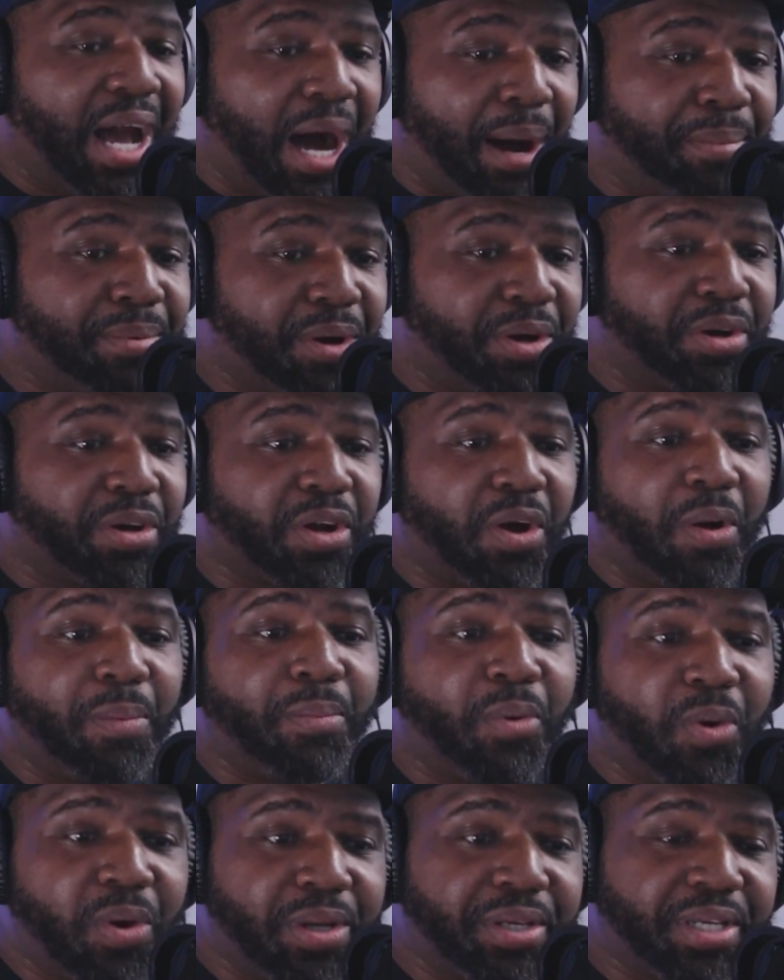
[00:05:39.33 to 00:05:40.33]
I'm going to go
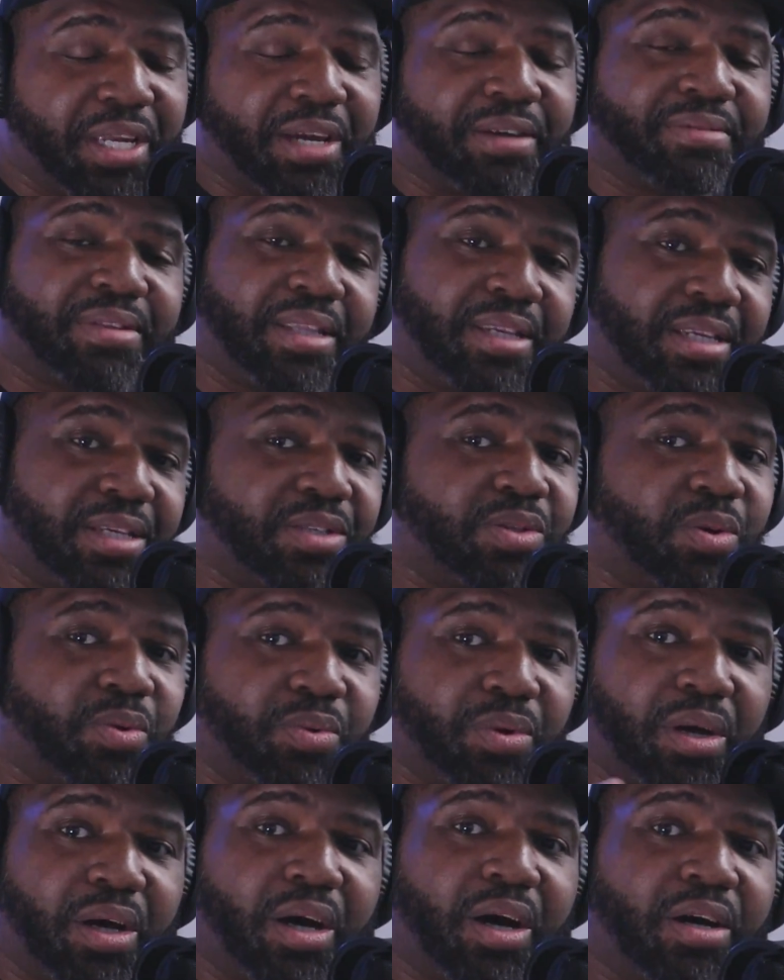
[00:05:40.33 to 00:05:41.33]
more in depth than this
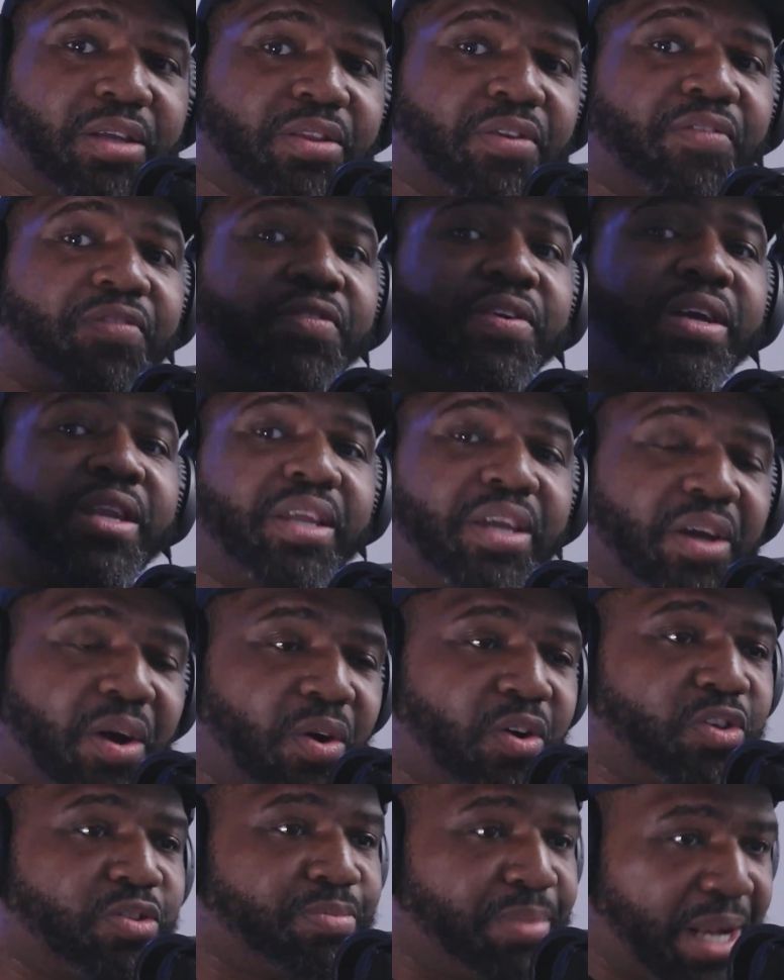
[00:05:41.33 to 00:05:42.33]
on other
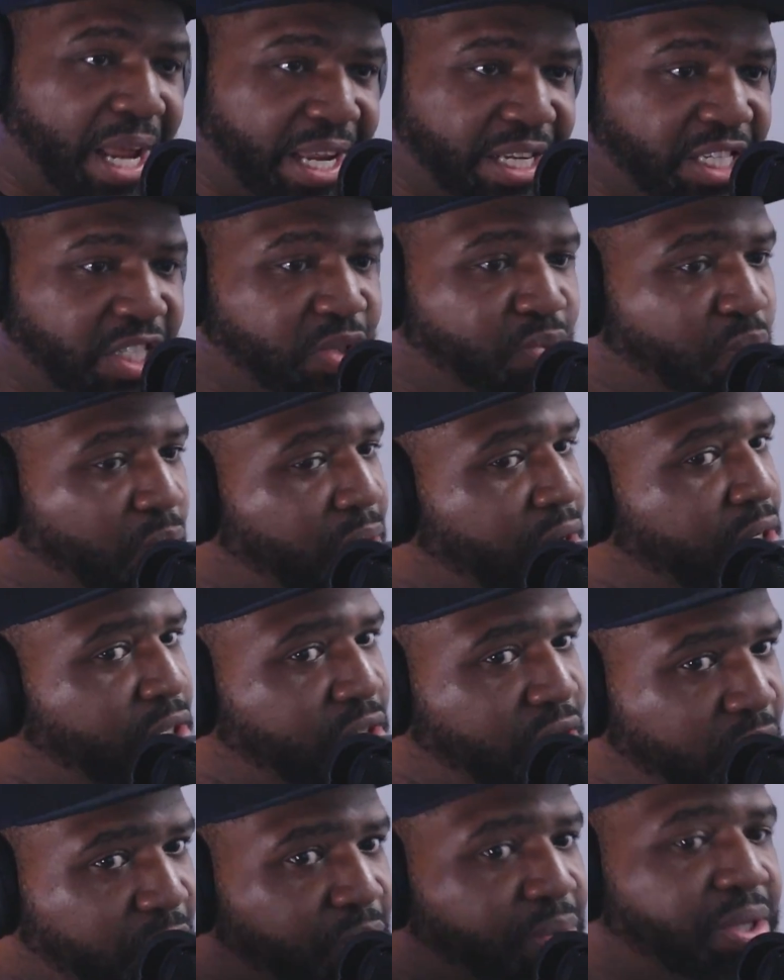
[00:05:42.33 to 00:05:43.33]
videos, but I just want to
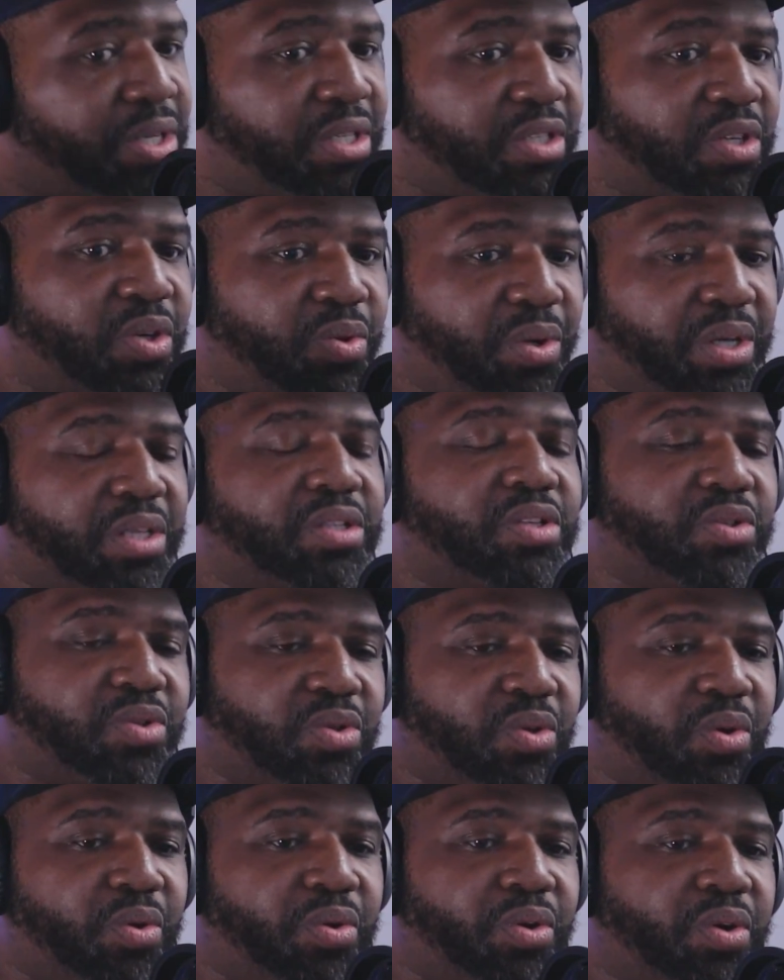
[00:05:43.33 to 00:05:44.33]
do this quick
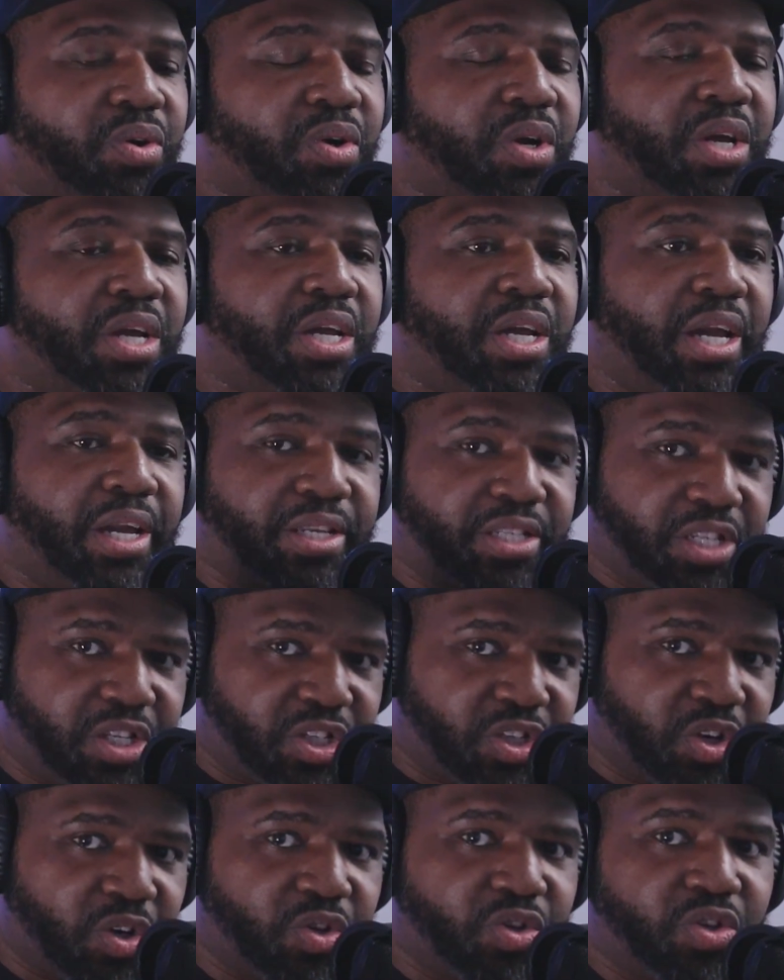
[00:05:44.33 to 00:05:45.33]
tutorial and
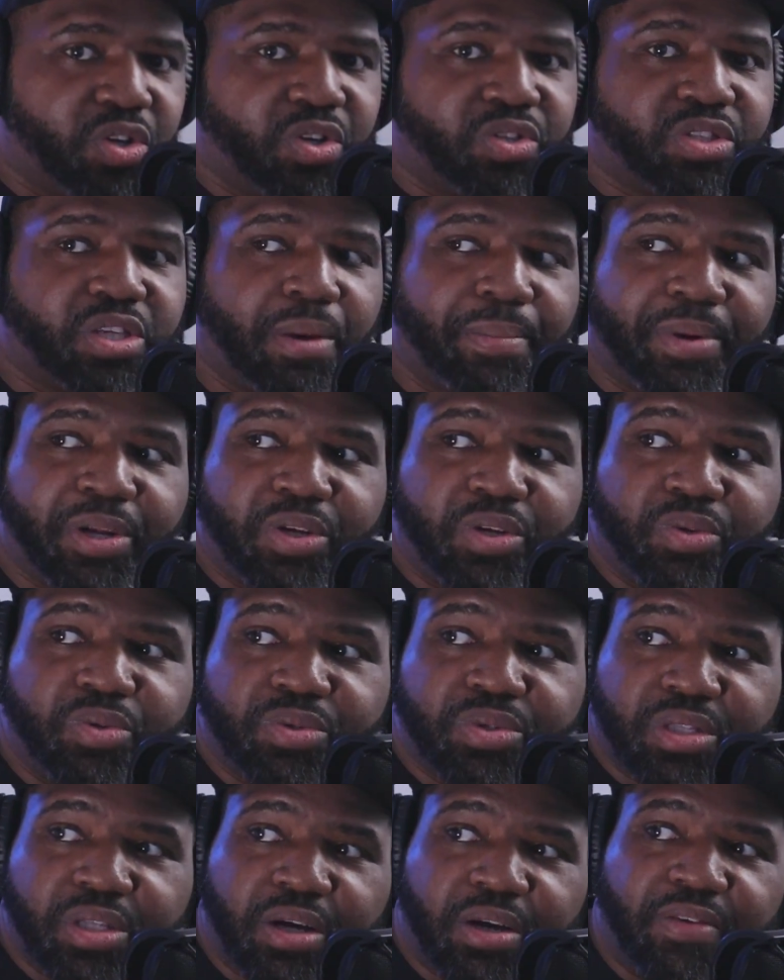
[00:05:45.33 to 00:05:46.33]
just show you some of the
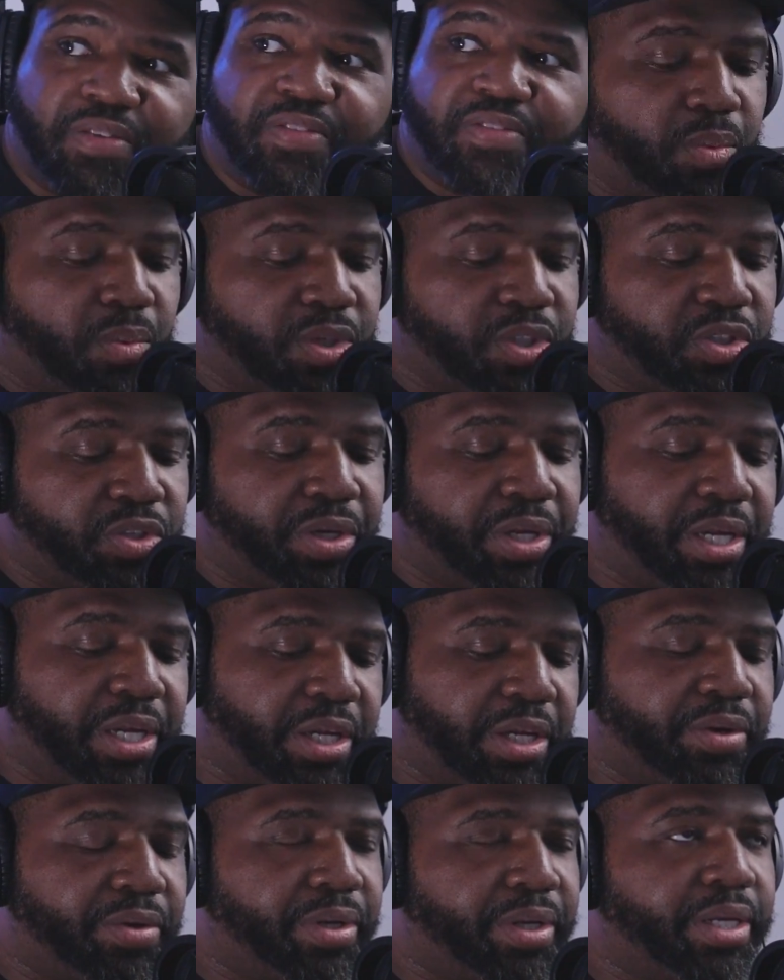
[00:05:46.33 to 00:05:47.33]
new stuff. Now, what you're
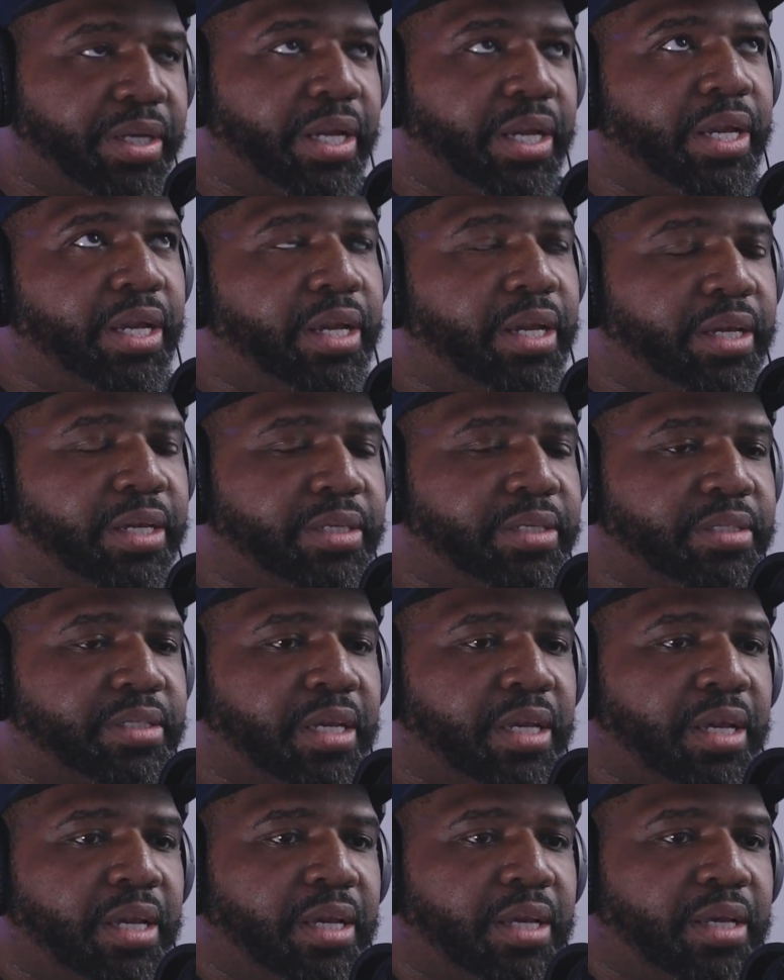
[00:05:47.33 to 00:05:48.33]
hearing is